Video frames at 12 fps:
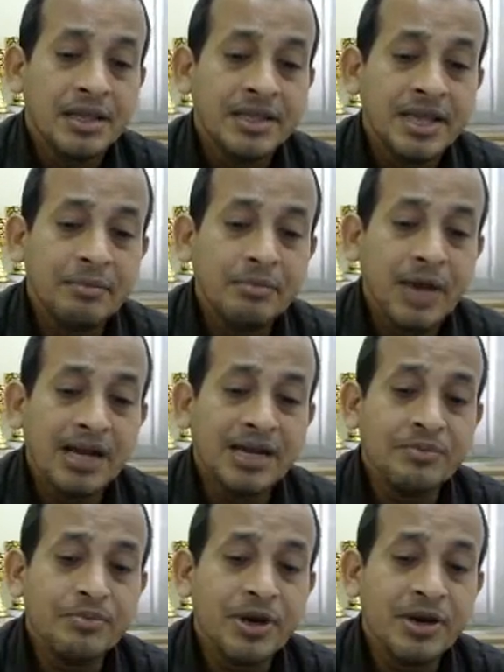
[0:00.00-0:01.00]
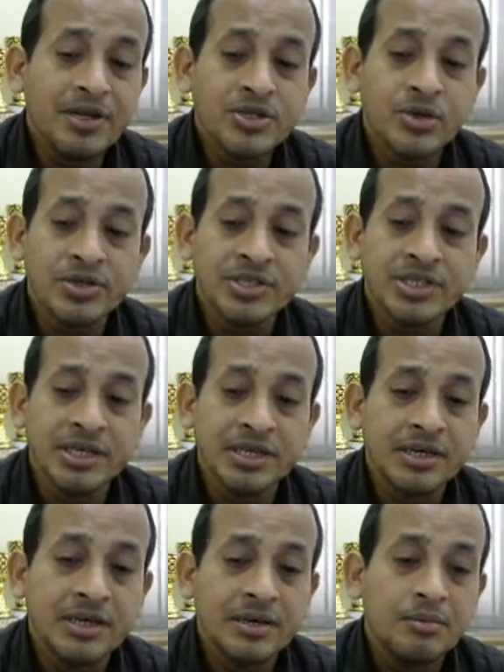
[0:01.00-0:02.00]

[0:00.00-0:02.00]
Then multiple sourcing.